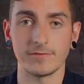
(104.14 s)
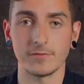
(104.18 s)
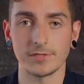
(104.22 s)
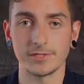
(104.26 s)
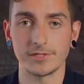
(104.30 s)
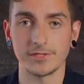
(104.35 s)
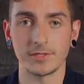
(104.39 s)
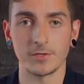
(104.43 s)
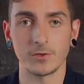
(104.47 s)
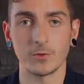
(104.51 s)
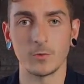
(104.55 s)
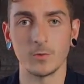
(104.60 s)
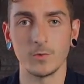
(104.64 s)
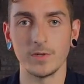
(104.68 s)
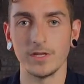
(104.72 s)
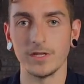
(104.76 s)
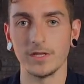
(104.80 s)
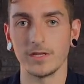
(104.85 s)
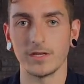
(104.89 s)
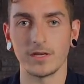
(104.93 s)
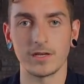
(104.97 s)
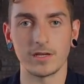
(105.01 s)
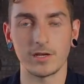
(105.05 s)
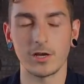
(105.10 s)
every single
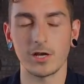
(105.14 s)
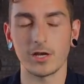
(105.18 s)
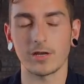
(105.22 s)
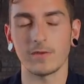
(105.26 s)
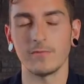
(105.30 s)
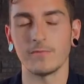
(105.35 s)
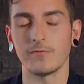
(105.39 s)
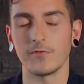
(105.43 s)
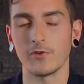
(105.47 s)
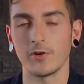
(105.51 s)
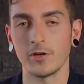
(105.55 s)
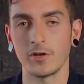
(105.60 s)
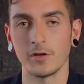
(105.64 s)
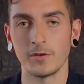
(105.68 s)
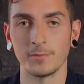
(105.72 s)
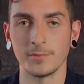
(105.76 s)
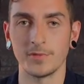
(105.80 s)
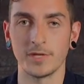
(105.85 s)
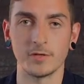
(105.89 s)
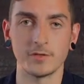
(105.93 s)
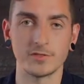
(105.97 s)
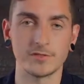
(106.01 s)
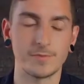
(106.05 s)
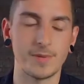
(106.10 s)
week. I got
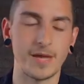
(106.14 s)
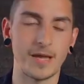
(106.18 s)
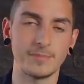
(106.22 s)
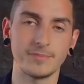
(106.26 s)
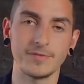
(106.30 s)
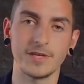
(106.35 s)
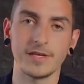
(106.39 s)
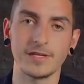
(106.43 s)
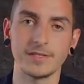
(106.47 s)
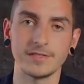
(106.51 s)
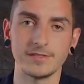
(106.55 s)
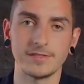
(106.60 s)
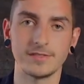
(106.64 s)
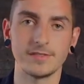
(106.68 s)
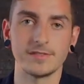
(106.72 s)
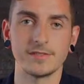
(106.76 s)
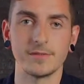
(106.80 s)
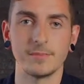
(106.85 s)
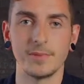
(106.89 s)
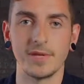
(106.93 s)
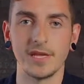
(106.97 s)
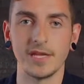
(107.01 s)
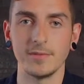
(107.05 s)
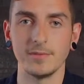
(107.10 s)
confirmed. I was baptized as
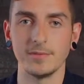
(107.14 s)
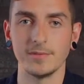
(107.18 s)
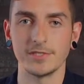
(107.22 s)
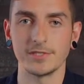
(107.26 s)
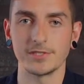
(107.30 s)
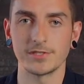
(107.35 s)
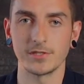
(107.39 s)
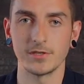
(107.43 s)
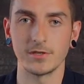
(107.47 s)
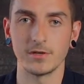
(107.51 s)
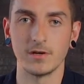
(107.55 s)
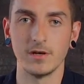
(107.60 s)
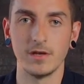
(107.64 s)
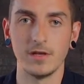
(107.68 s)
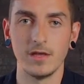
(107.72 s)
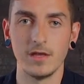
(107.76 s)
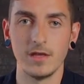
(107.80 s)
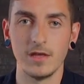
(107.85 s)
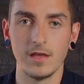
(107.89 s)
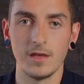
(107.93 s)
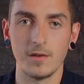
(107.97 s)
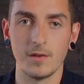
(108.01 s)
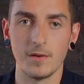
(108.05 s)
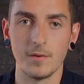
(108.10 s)
a baby. So
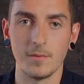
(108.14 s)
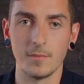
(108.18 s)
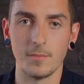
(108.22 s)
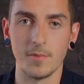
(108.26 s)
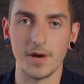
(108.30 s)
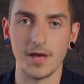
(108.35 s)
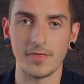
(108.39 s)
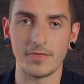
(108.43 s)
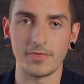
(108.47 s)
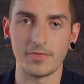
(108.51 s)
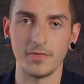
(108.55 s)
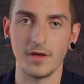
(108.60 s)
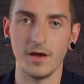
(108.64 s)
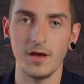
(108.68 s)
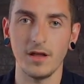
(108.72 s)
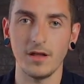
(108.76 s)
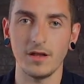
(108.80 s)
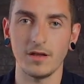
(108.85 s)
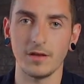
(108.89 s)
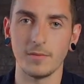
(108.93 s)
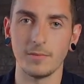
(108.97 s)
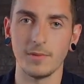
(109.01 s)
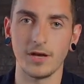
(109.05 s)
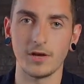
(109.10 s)
my
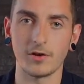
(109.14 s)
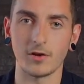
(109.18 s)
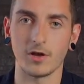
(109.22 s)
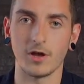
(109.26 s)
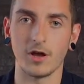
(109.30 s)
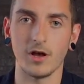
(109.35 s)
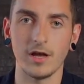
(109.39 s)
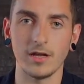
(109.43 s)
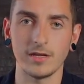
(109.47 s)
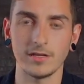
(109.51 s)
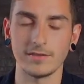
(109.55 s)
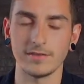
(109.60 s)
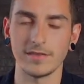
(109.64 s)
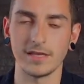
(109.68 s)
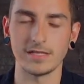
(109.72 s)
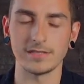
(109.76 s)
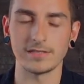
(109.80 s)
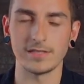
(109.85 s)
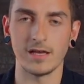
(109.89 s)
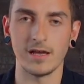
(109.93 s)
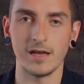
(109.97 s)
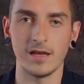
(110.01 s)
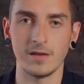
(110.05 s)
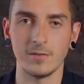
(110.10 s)
thought about God at that
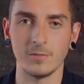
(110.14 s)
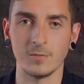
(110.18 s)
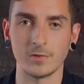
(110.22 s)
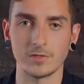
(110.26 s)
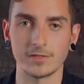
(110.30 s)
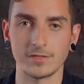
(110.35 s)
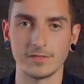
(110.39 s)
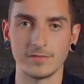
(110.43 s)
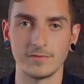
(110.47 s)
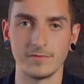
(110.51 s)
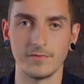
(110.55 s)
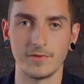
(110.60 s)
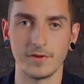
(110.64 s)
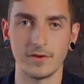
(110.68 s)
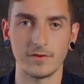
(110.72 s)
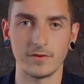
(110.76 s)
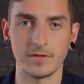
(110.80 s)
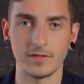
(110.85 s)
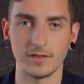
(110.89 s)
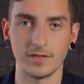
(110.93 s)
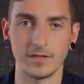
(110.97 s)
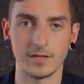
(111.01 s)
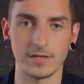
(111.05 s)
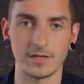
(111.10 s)
time wasn't
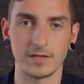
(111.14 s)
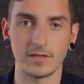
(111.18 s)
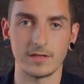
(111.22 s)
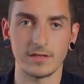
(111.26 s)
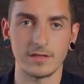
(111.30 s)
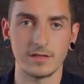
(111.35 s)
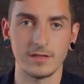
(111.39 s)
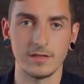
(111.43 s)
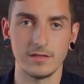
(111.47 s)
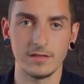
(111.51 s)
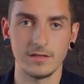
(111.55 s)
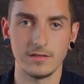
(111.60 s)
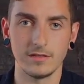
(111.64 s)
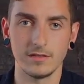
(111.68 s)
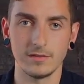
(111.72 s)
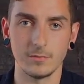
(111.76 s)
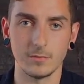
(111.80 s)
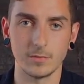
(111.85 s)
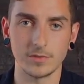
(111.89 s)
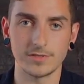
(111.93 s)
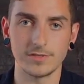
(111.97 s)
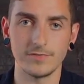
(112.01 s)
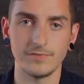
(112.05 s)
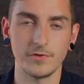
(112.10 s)
very
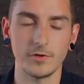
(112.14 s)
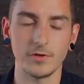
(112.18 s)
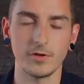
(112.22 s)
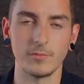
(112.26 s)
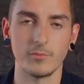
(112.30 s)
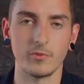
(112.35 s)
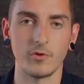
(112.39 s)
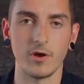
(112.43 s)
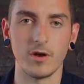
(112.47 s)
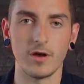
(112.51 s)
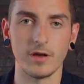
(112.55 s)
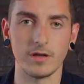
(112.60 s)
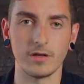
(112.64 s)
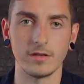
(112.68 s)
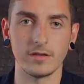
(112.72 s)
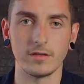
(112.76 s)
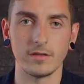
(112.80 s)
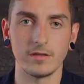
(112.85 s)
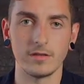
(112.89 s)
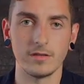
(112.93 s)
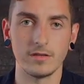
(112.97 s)
broad.